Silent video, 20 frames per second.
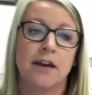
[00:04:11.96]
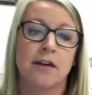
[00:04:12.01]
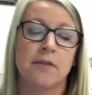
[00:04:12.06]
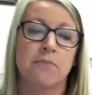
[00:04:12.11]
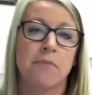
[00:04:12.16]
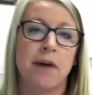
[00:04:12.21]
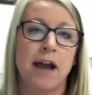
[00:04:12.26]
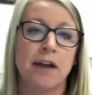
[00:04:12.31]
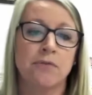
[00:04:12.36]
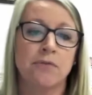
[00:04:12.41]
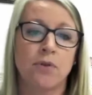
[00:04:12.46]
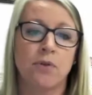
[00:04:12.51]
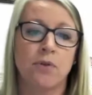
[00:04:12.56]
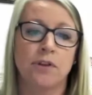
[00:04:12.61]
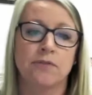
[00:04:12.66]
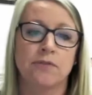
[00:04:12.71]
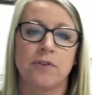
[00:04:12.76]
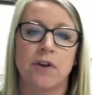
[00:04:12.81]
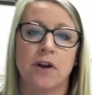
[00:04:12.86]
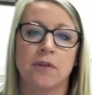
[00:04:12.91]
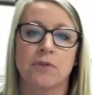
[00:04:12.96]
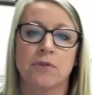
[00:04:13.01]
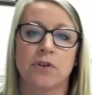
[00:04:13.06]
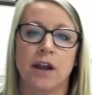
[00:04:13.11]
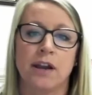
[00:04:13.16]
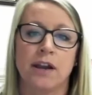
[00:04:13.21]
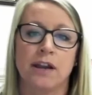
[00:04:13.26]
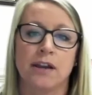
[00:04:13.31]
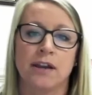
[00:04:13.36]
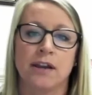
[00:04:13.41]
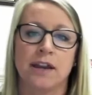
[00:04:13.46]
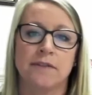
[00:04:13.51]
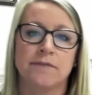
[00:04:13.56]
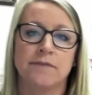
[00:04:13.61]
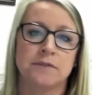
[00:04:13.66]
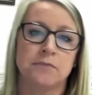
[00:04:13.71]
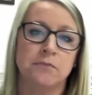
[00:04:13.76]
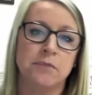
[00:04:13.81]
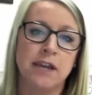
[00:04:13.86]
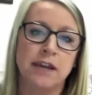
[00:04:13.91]
My role at Farm Credit
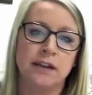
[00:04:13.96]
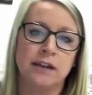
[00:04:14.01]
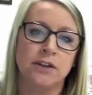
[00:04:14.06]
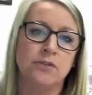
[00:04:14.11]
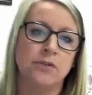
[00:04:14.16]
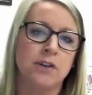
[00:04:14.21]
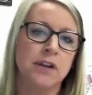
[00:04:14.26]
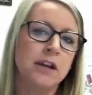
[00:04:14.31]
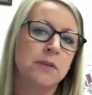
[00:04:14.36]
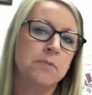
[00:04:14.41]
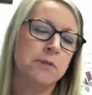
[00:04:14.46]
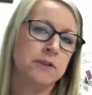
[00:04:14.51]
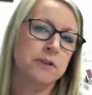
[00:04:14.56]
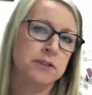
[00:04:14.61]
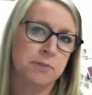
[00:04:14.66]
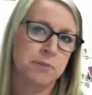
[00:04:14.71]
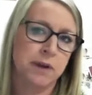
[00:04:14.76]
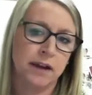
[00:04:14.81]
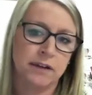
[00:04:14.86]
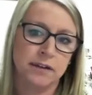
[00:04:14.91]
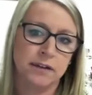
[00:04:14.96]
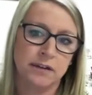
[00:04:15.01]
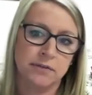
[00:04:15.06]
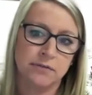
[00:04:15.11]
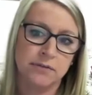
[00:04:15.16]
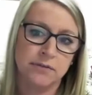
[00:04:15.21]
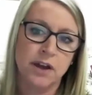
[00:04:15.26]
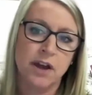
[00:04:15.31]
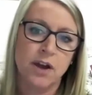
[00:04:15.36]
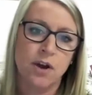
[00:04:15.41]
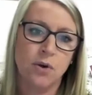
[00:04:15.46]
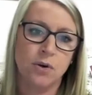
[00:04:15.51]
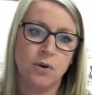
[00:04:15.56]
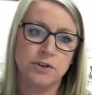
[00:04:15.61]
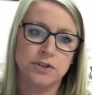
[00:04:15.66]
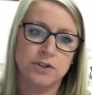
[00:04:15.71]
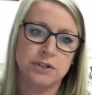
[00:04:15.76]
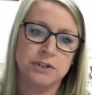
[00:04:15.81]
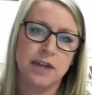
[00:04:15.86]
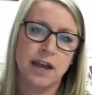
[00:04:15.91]
gives me a unique perspective on
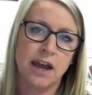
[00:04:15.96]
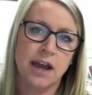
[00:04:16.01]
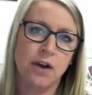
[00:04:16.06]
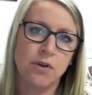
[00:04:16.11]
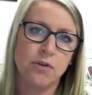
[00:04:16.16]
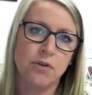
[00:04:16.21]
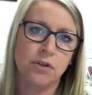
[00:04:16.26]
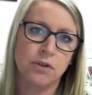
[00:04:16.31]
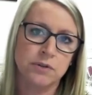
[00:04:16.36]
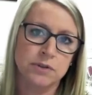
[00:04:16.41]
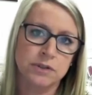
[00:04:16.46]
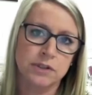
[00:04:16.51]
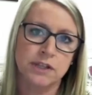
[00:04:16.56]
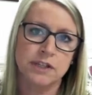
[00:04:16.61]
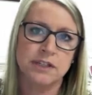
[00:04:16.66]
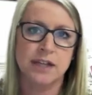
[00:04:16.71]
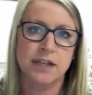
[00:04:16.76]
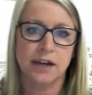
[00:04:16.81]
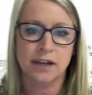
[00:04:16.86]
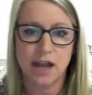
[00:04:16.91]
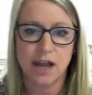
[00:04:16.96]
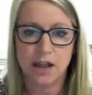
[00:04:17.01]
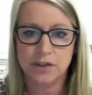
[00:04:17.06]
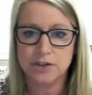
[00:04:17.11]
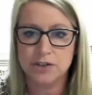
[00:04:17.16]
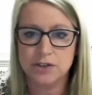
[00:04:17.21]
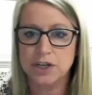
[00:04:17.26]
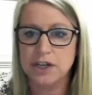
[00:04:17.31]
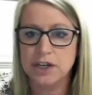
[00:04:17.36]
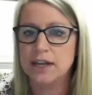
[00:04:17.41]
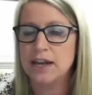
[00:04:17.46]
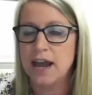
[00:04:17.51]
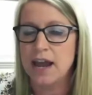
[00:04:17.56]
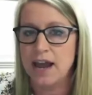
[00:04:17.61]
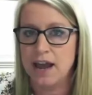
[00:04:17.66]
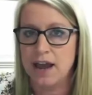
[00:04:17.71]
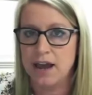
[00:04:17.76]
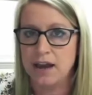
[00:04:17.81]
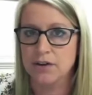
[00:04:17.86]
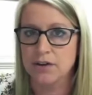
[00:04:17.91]
just how closely technology and
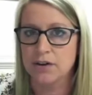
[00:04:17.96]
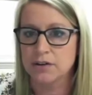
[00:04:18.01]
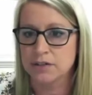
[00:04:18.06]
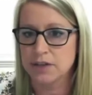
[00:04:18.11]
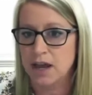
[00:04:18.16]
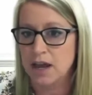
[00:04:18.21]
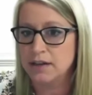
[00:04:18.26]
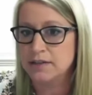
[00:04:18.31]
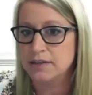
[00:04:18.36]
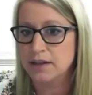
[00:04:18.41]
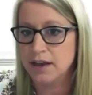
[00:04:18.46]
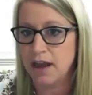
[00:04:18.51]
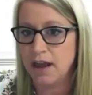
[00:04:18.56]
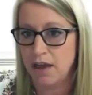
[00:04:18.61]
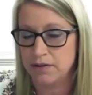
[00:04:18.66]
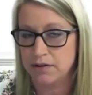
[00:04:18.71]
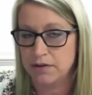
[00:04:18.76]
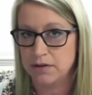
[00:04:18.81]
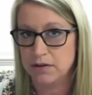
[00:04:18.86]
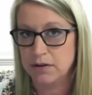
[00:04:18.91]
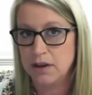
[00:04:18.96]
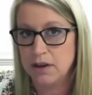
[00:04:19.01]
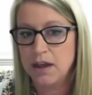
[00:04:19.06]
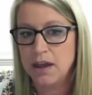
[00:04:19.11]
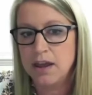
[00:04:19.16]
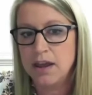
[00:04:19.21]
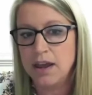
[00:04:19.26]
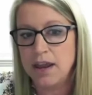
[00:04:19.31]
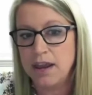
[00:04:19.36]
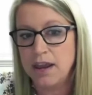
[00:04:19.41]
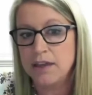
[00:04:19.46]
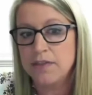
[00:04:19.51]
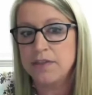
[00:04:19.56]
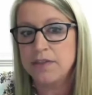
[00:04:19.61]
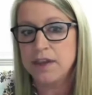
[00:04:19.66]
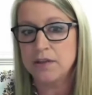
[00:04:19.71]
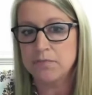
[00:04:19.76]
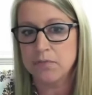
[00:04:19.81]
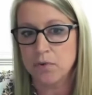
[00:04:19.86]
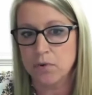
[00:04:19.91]
ag are tied together and
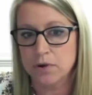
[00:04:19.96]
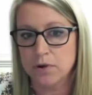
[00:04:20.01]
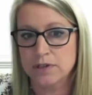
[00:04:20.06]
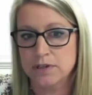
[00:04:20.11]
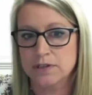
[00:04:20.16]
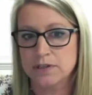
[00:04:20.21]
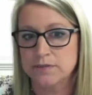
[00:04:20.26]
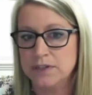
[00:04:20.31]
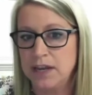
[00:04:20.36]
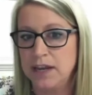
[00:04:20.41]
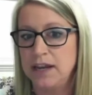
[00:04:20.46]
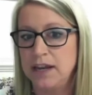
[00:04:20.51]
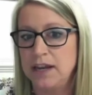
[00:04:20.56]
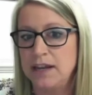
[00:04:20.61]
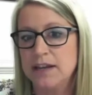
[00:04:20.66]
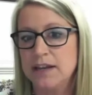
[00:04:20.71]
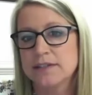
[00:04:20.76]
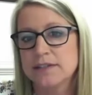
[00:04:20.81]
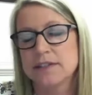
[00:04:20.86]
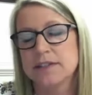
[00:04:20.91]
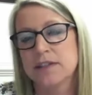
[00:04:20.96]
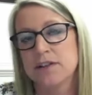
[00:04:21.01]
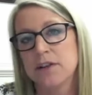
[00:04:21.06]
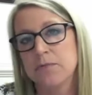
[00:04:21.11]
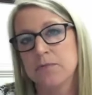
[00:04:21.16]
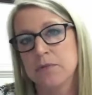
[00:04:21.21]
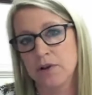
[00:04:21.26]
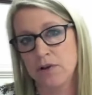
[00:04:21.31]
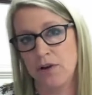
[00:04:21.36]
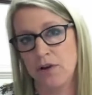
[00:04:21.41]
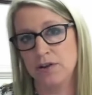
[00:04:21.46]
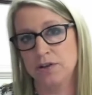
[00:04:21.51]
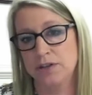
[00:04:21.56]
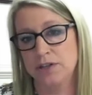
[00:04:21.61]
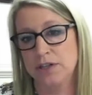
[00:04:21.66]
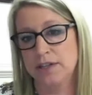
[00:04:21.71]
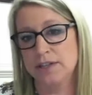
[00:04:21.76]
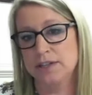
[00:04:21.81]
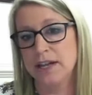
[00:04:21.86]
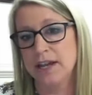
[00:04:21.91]
the importance of taking necessary
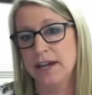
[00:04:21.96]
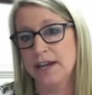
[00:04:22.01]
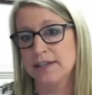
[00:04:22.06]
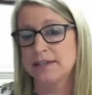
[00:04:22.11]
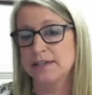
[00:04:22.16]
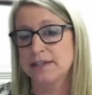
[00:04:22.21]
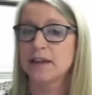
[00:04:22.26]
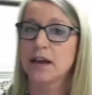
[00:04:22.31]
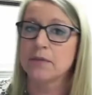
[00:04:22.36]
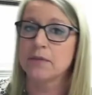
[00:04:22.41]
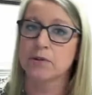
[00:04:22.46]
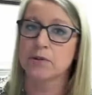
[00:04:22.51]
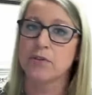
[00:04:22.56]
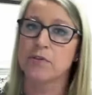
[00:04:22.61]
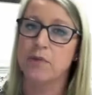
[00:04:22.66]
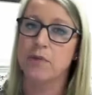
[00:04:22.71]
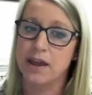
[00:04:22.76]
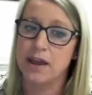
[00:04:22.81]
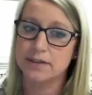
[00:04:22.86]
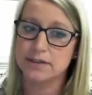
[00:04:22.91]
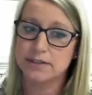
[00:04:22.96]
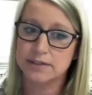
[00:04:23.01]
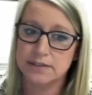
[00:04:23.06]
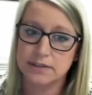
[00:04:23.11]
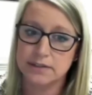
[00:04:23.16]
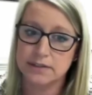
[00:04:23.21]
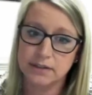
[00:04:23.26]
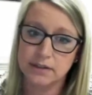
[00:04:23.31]
precautions against cyber threats.